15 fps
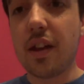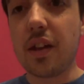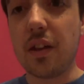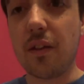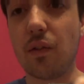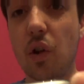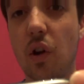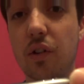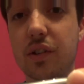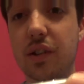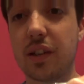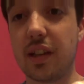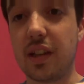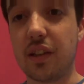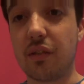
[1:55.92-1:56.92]
you've got
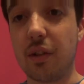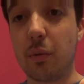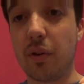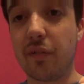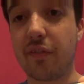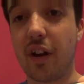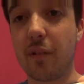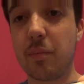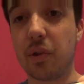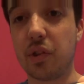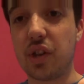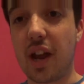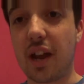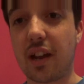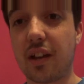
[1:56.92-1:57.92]
the 3.5mm
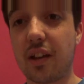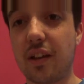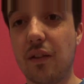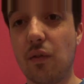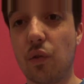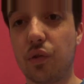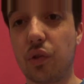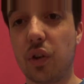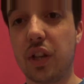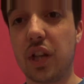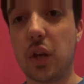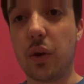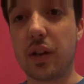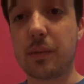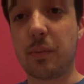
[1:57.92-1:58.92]
jack. You've also got a
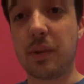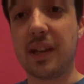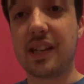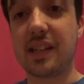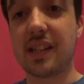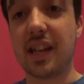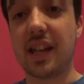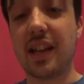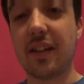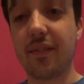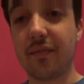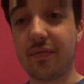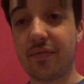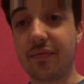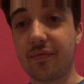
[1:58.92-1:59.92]
USB-C
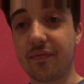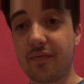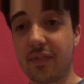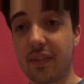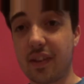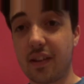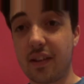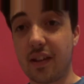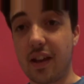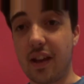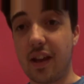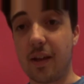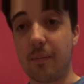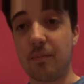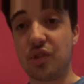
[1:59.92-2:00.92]

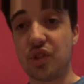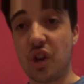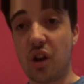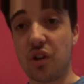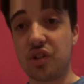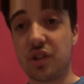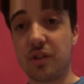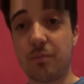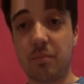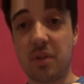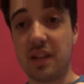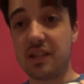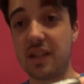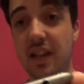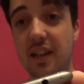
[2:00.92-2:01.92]
charger,
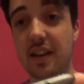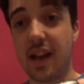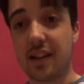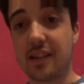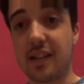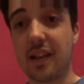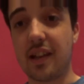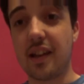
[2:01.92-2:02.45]
PC connector.